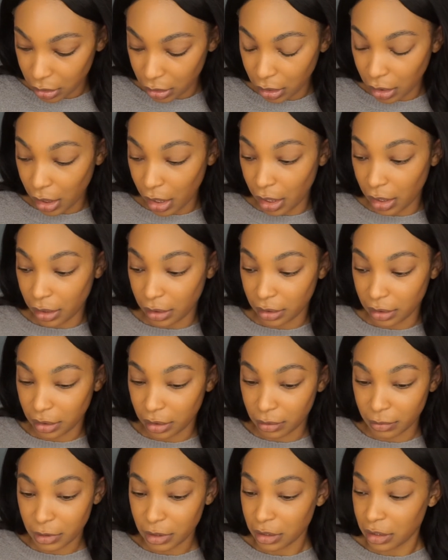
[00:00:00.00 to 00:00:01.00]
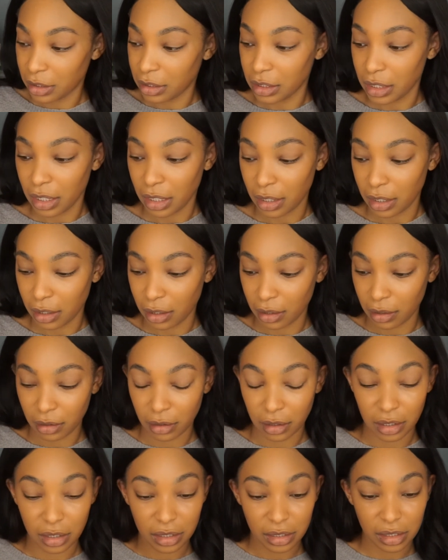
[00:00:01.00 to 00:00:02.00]
Yeah, I'm just gonna take
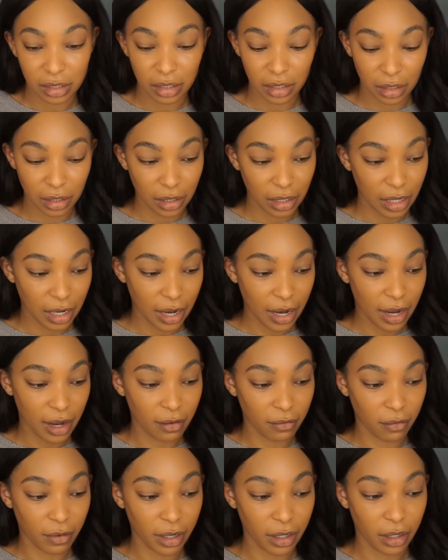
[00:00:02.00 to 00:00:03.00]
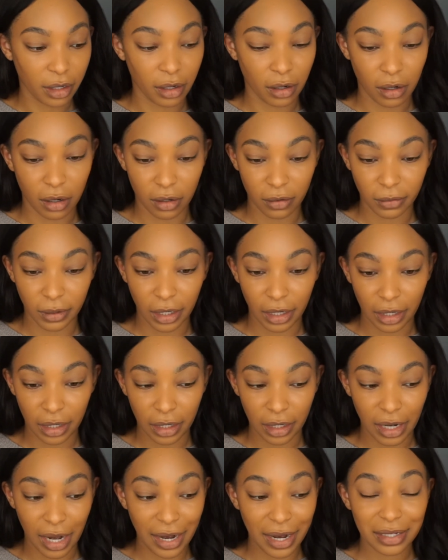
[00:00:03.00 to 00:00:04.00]
the concealer that I have right here on
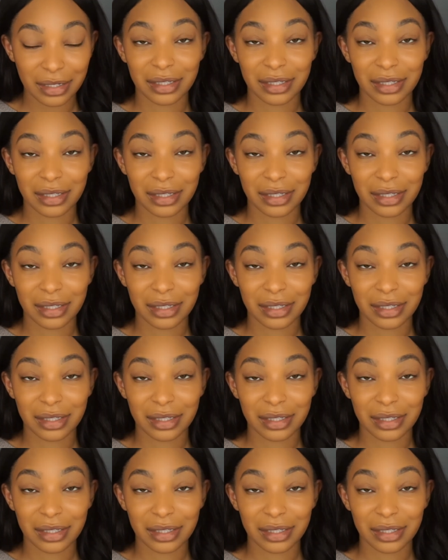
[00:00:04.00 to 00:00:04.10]
hand. I got